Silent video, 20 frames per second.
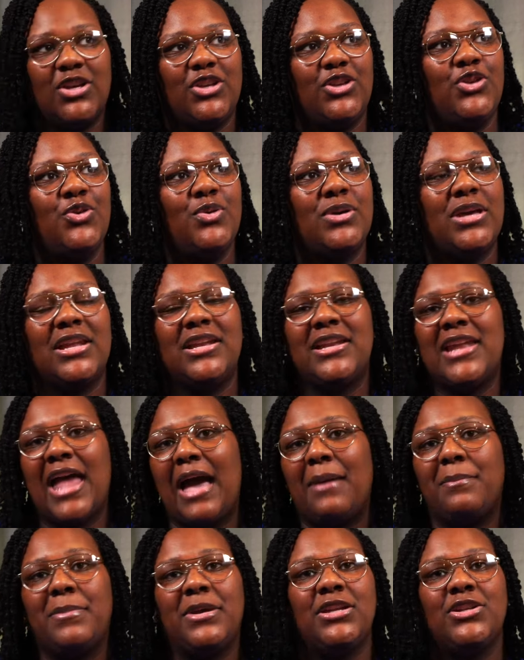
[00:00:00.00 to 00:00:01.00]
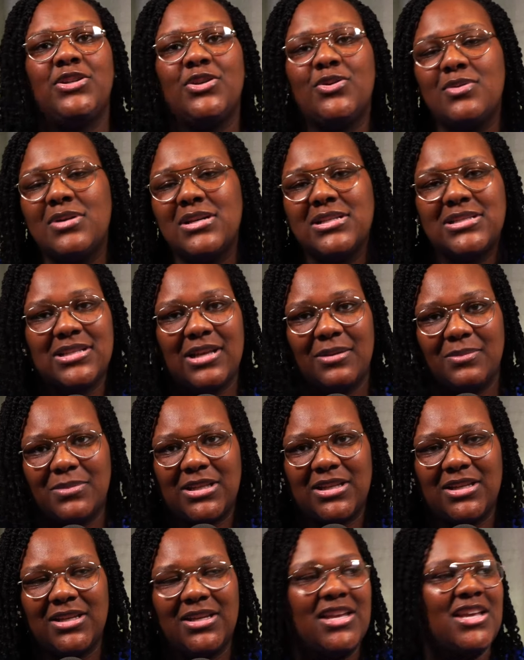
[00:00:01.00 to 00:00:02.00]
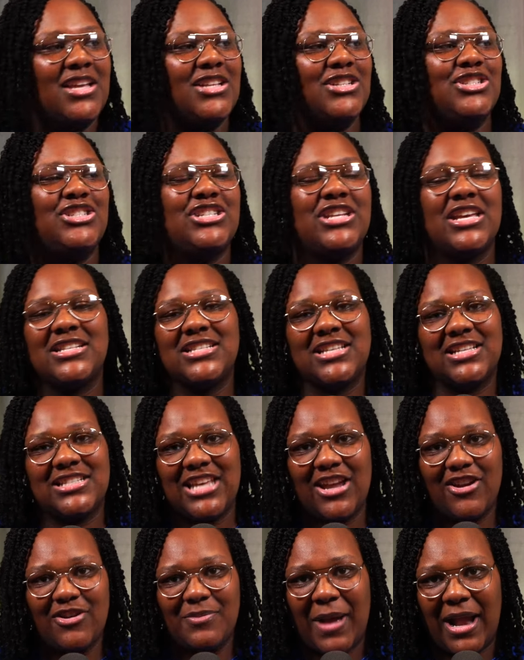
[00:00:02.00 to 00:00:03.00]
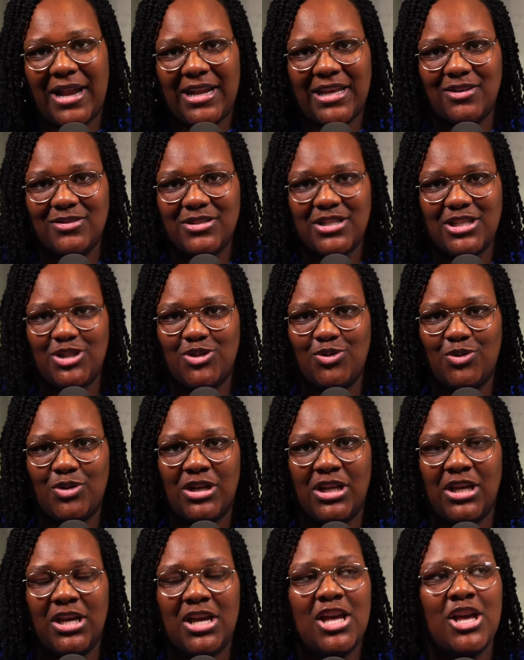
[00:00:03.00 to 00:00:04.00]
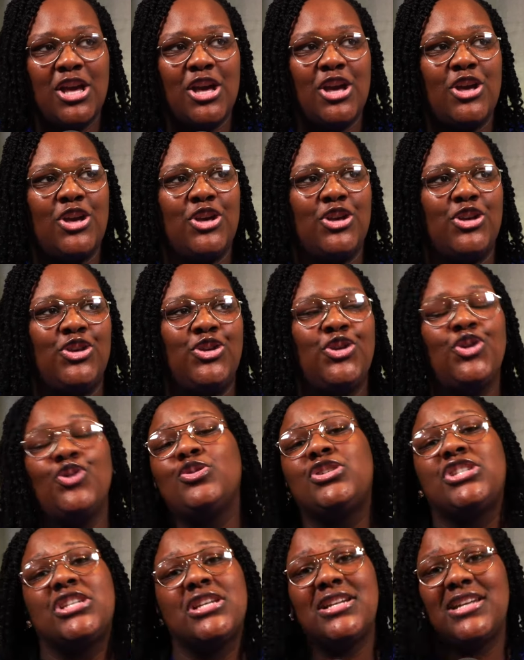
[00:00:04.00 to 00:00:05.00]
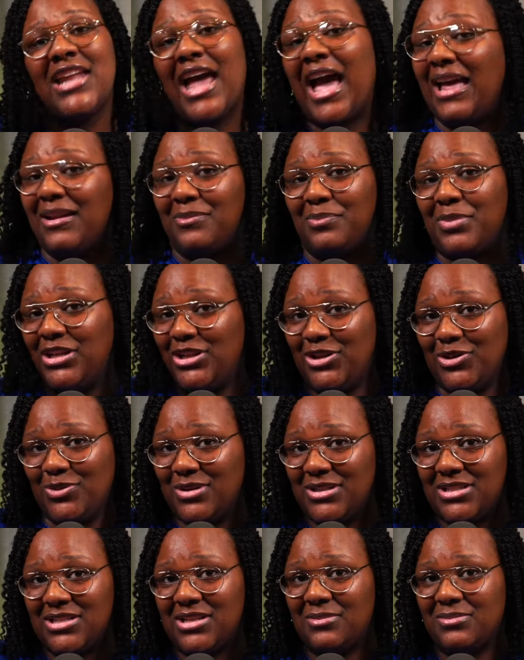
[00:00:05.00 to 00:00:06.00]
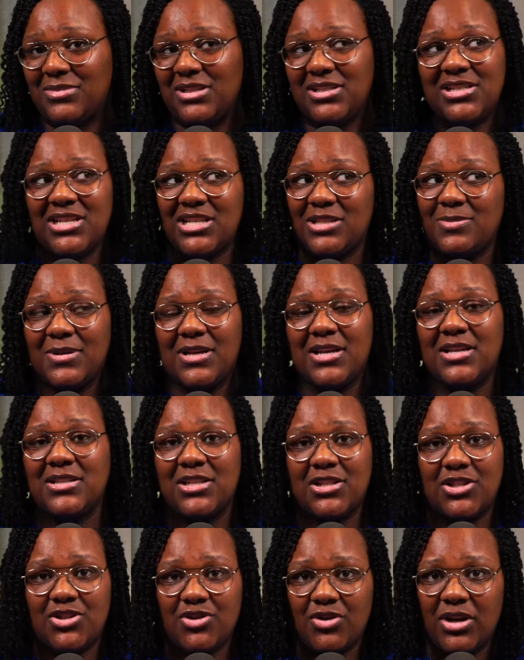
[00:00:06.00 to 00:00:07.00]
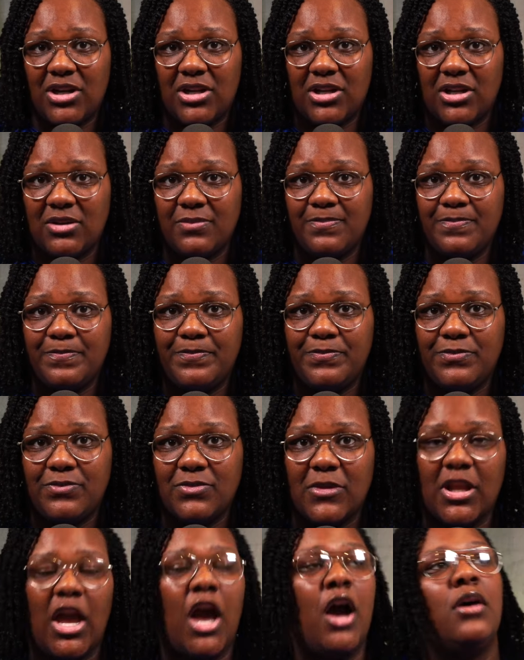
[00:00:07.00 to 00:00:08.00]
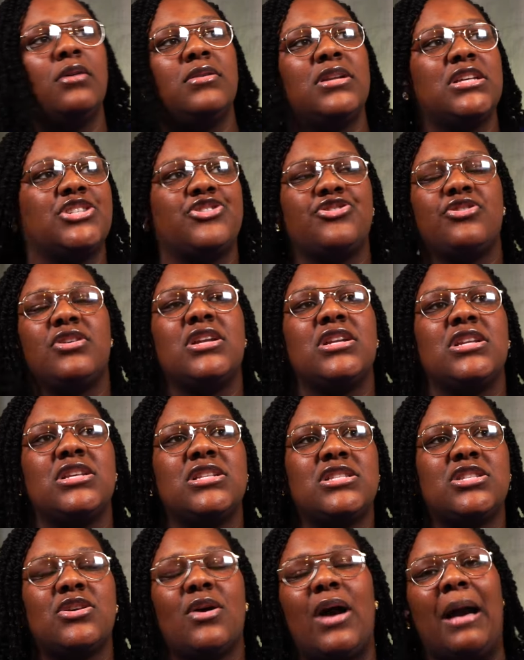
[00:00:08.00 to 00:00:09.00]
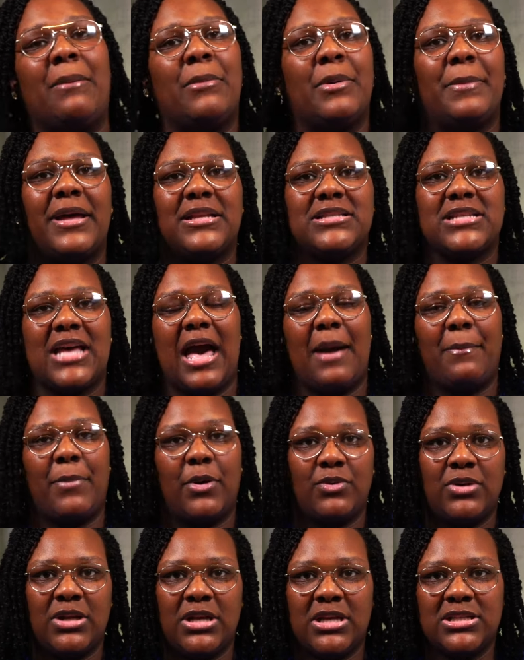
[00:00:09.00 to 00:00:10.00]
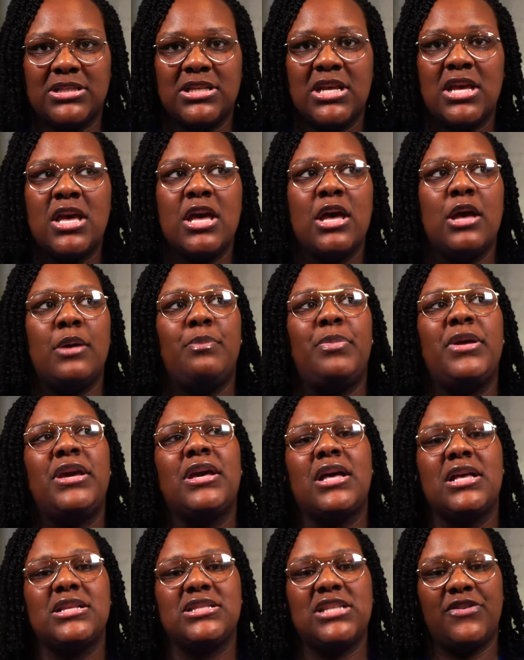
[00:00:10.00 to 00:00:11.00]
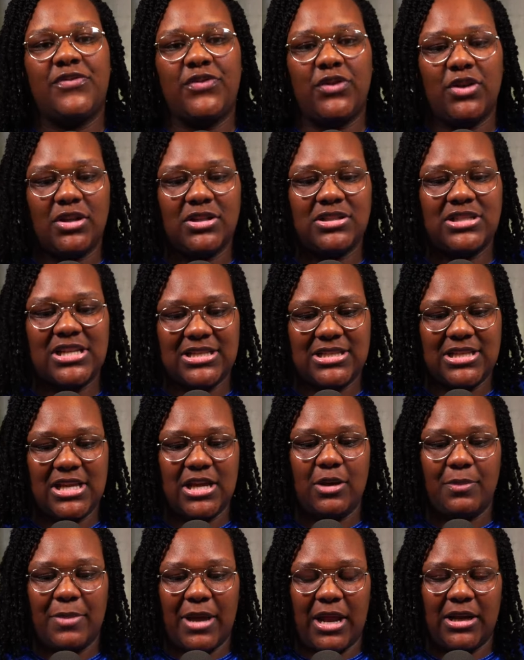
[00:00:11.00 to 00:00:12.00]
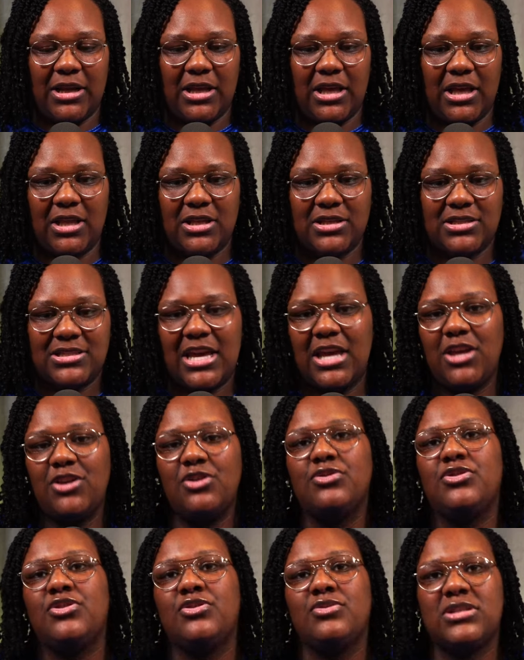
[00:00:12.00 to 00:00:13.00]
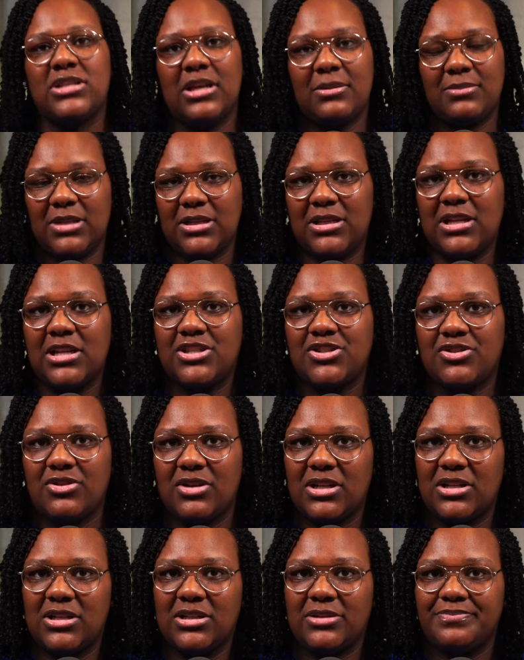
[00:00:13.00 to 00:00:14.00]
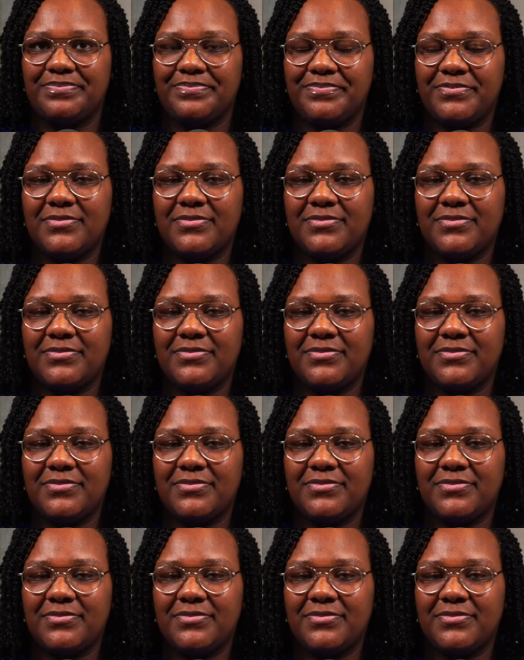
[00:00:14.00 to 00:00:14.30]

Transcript: You cannot be doing something just because everybody else is doing it. You should not be doing something just because it's trending. Oh, this trending, so I'm about to hop on this. Because if you just think about it, say you do something that's trending,